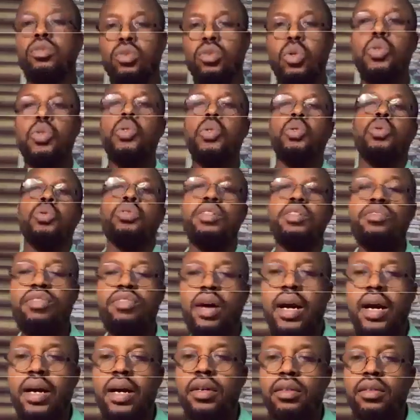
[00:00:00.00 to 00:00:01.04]
Go to
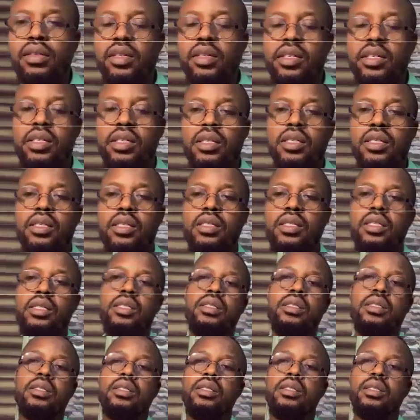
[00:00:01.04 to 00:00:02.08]
DeFi 360.